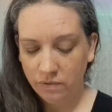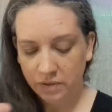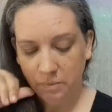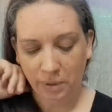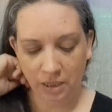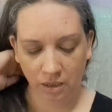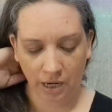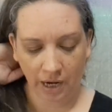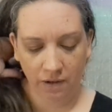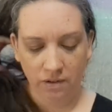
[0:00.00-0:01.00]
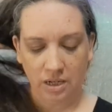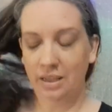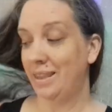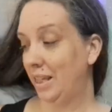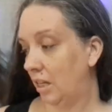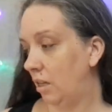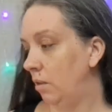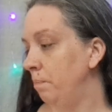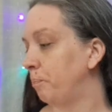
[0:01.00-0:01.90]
spin. And then